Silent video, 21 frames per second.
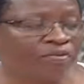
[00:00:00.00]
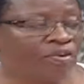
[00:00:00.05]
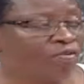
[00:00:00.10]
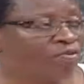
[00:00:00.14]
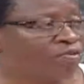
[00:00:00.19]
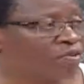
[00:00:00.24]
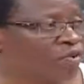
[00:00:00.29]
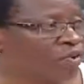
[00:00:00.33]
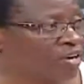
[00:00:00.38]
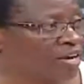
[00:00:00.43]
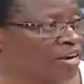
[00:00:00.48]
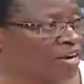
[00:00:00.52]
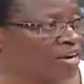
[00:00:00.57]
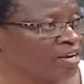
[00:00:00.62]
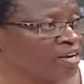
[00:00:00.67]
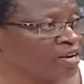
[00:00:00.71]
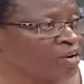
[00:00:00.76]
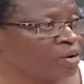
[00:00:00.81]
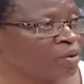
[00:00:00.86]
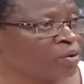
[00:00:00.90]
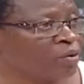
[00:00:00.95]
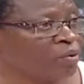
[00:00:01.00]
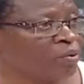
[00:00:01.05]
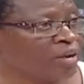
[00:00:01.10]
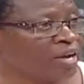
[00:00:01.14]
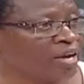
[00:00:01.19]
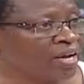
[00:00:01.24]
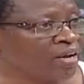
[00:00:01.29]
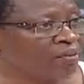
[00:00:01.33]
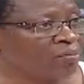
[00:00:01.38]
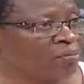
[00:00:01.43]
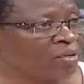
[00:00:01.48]
fora
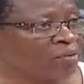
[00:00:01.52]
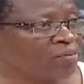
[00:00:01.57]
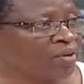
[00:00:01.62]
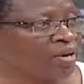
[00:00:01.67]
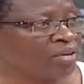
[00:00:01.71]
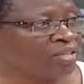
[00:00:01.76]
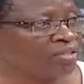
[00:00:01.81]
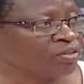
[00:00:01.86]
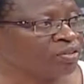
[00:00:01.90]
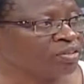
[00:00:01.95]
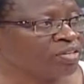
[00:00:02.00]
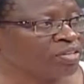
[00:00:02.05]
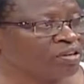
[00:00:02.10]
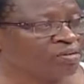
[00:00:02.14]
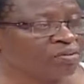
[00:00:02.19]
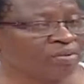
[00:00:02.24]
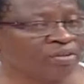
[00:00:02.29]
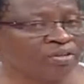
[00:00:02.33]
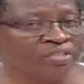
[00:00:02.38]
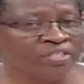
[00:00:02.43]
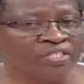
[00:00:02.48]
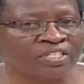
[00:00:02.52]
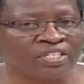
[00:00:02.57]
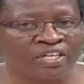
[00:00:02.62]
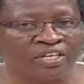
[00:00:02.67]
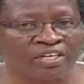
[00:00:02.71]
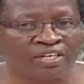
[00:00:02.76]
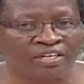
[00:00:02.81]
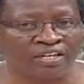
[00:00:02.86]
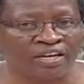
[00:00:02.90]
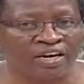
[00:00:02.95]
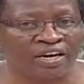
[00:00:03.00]
where people are talking about
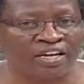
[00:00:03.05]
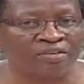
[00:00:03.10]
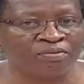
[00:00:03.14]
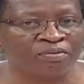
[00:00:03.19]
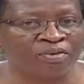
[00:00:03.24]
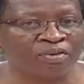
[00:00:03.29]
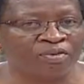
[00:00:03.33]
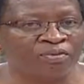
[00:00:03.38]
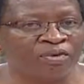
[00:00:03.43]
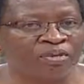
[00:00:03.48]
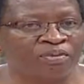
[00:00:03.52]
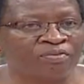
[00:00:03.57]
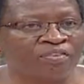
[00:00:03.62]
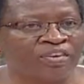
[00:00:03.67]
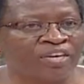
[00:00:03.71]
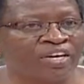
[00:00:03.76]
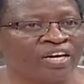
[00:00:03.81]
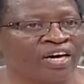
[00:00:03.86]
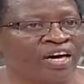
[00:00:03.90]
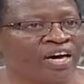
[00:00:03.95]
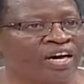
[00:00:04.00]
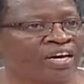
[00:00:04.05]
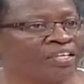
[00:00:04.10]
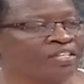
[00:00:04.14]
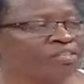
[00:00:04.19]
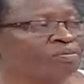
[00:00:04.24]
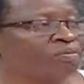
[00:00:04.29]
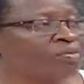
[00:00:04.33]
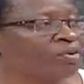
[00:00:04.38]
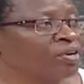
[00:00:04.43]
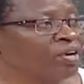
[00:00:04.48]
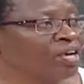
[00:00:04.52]
animal welfare
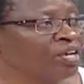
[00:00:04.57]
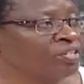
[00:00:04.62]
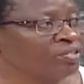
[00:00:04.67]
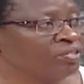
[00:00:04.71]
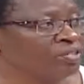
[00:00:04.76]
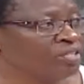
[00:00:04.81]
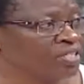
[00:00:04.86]
and production